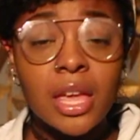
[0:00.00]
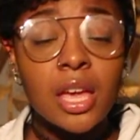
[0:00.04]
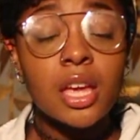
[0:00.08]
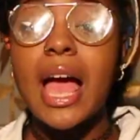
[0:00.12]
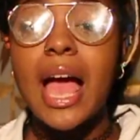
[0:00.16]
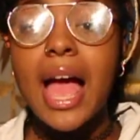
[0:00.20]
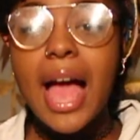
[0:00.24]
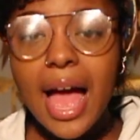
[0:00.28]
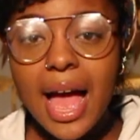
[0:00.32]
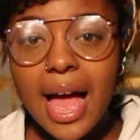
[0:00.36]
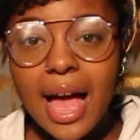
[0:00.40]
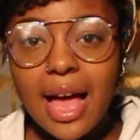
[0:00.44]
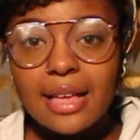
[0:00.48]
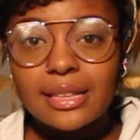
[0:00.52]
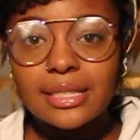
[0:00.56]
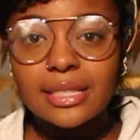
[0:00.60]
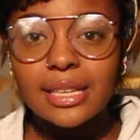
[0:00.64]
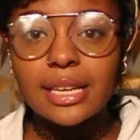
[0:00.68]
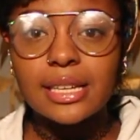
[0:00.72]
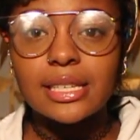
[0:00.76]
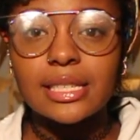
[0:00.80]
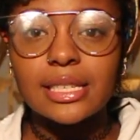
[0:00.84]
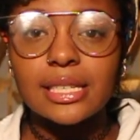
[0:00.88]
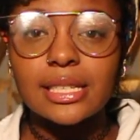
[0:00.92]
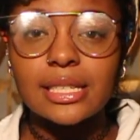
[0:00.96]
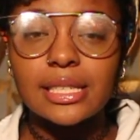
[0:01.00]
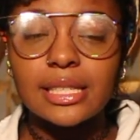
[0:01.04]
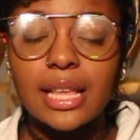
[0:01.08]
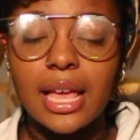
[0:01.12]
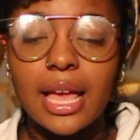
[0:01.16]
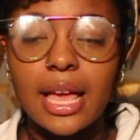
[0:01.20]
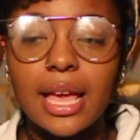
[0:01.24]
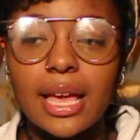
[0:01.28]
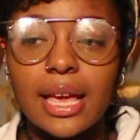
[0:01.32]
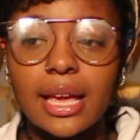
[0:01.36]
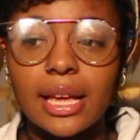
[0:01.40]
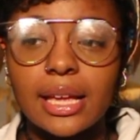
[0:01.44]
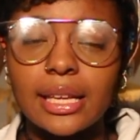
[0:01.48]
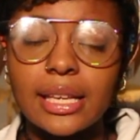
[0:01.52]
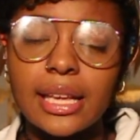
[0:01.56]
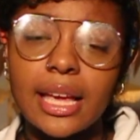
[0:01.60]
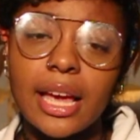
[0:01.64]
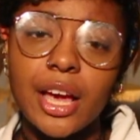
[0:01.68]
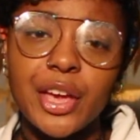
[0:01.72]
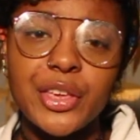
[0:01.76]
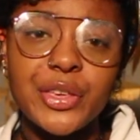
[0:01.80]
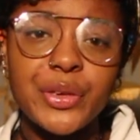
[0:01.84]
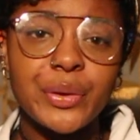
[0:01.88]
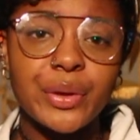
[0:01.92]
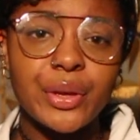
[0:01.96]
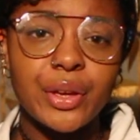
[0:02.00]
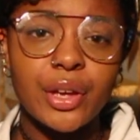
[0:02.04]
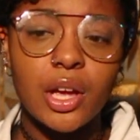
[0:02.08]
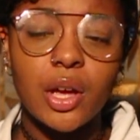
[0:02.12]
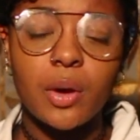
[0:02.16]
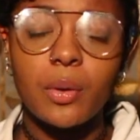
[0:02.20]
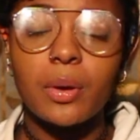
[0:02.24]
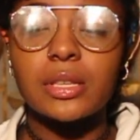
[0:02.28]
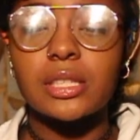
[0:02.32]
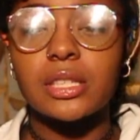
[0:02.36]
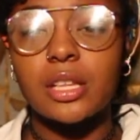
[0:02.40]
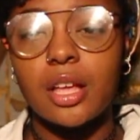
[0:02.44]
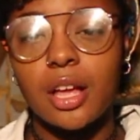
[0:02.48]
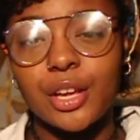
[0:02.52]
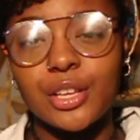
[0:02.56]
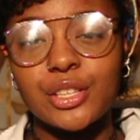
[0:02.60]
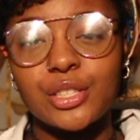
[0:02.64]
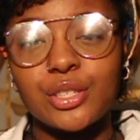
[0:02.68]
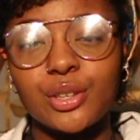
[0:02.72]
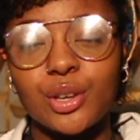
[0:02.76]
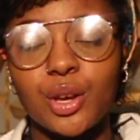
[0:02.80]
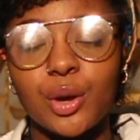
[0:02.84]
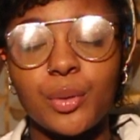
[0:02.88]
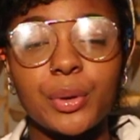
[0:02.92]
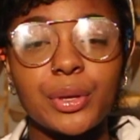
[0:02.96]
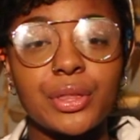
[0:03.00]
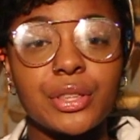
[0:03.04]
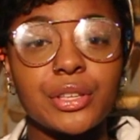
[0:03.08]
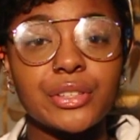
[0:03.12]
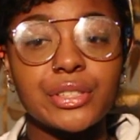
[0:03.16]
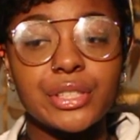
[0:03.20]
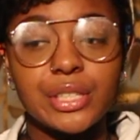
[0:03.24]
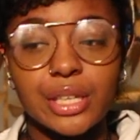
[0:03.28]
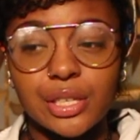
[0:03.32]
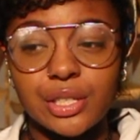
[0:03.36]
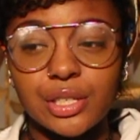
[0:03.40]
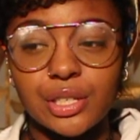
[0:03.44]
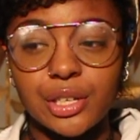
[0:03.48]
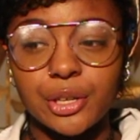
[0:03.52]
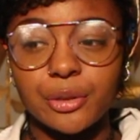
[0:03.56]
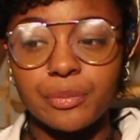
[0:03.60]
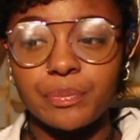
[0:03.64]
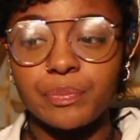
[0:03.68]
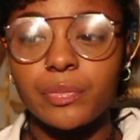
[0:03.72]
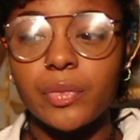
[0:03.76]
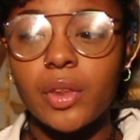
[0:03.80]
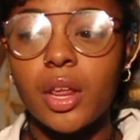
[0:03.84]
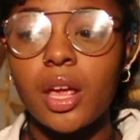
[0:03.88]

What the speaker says: I ask and she's like, yeah, you can go as long as you go with your sister.